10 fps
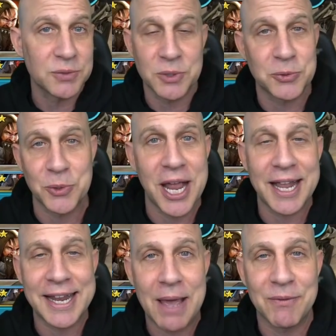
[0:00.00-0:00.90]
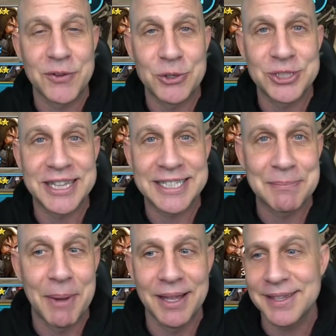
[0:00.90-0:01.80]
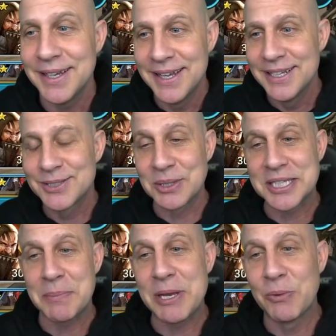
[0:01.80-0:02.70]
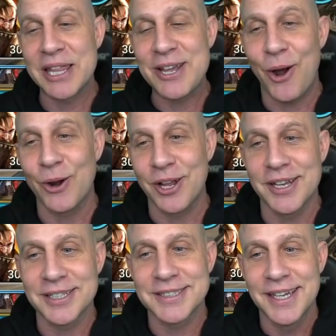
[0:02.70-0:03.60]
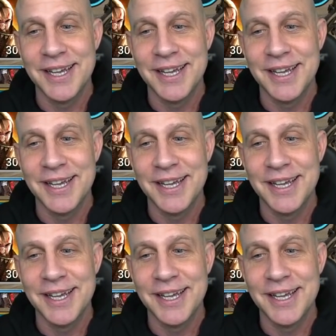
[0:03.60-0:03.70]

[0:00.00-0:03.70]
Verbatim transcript: which we're not going to have a fusion this month. So it's going to be really hard on us.